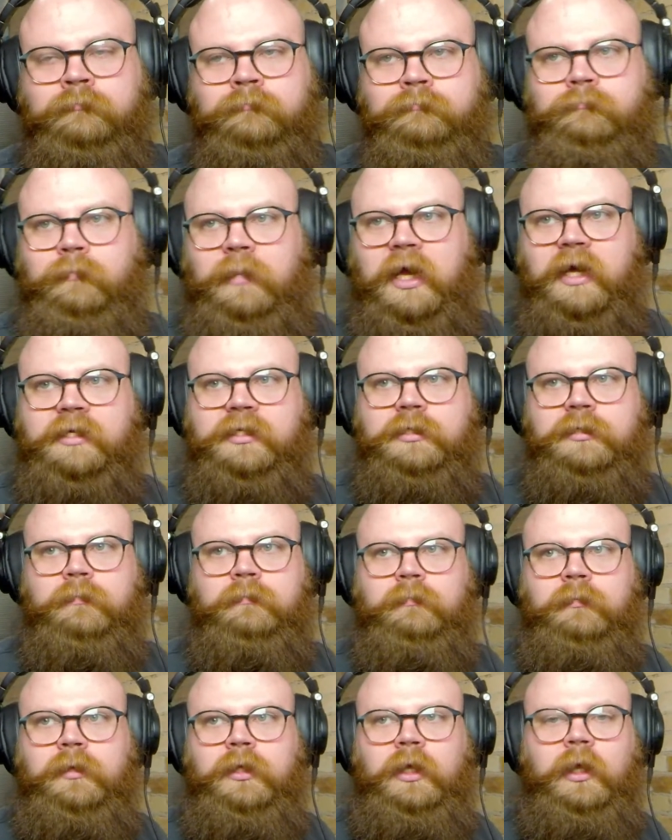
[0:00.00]
Back to
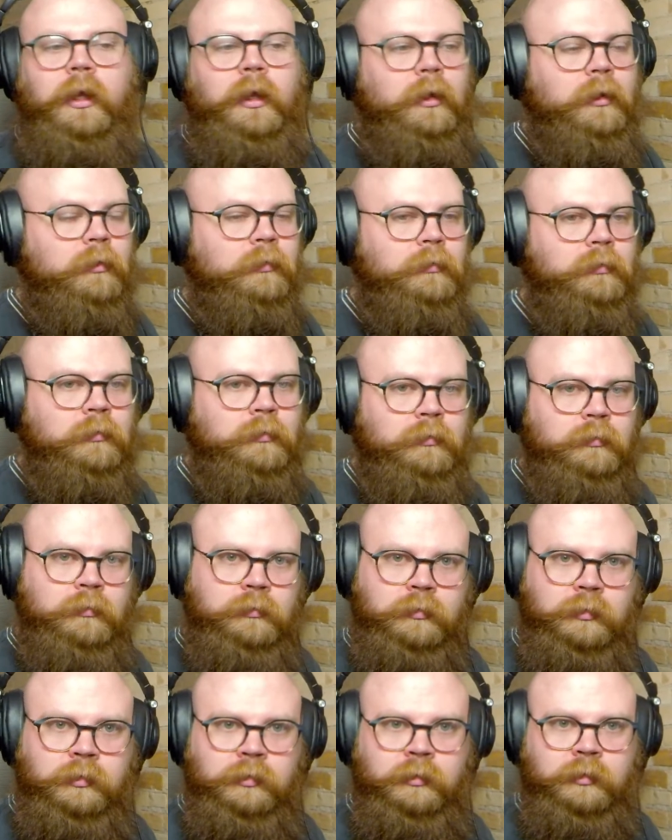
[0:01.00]
me.
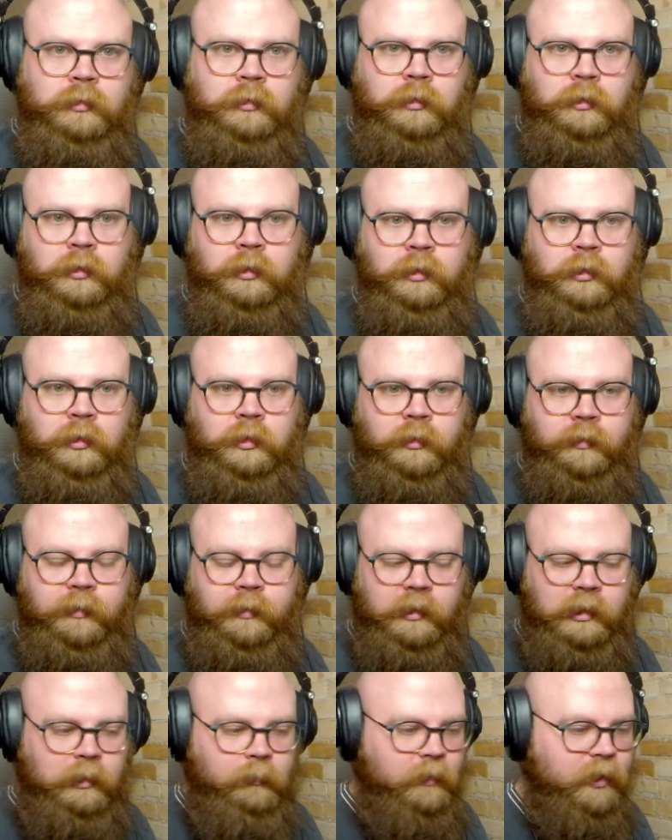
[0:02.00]

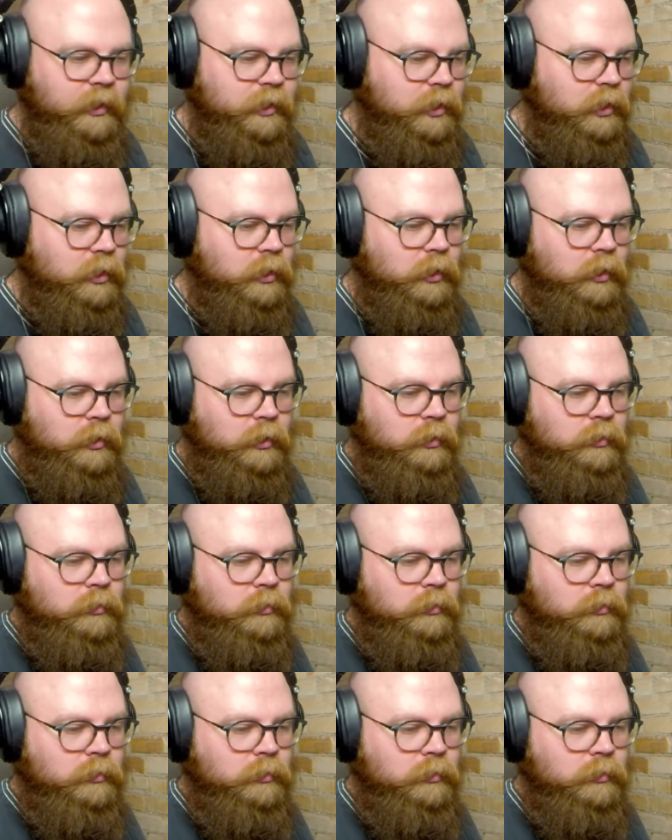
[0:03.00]
Not my dog.